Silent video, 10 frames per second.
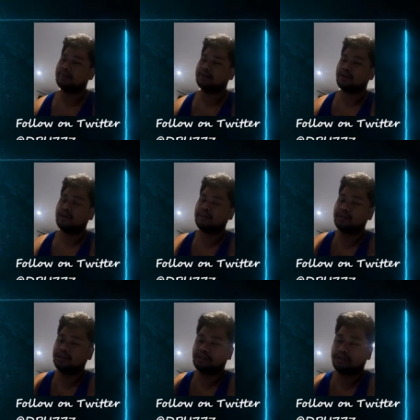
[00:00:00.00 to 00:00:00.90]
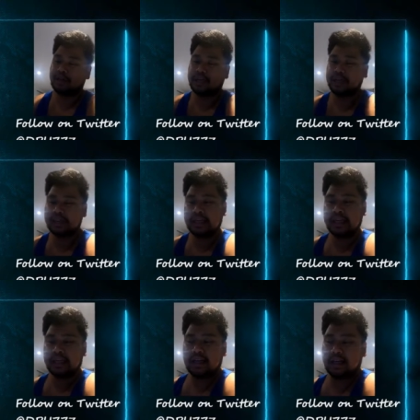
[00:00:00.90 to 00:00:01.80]
So I'm gonna show you guys
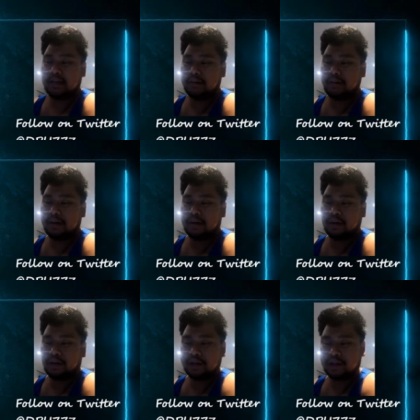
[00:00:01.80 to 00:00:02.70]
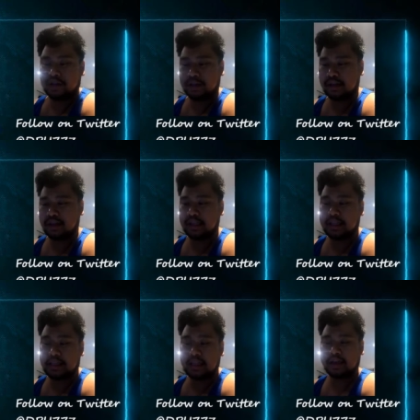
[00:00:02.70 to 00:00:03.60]
an Ultra
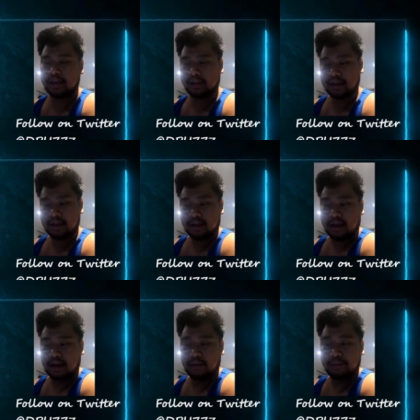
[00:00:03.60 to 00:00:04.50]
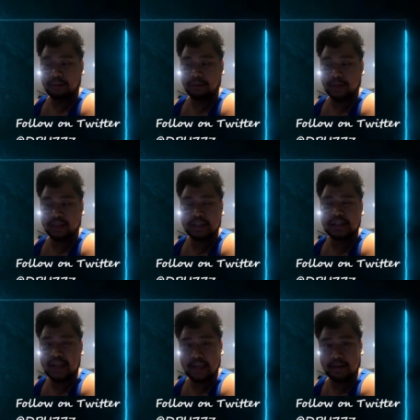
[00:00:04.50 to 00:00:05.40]
League Premier
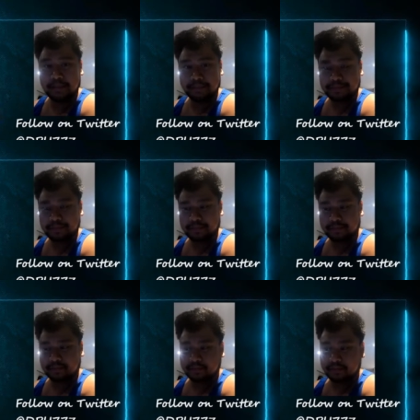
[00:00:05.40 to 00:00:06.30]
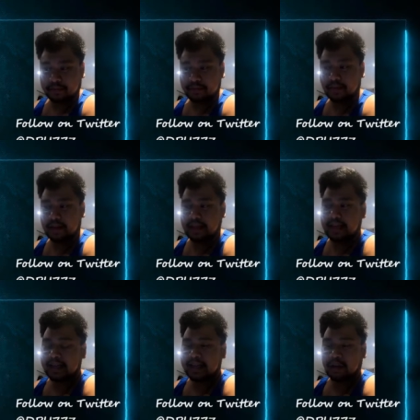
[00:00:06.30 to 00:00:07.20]
team,
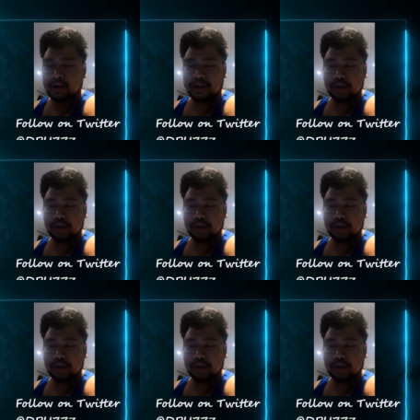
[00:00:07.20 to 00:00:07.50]
and I wanted